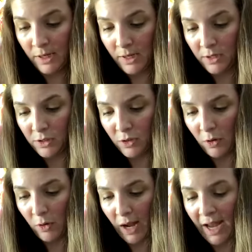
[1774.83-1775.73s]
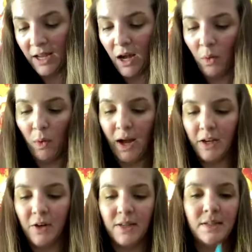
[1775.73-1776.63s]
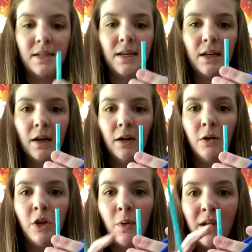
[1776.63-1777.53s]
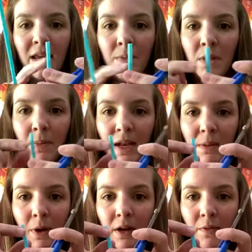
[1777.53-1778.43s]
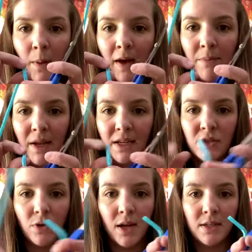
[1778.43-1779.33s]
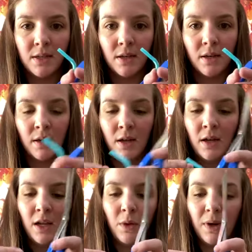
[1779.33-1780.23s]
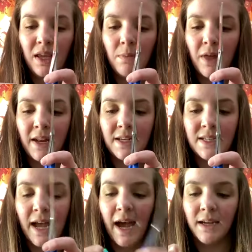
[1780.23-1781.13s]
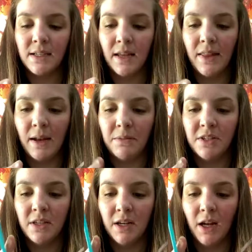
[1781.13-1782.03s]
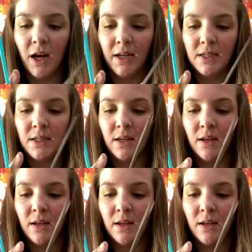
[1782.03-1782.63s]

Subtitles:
So I cut one, you can see here. You want to keep the bendy part if you have bendy straws. You want to keep that intact, and then I'm just going to cut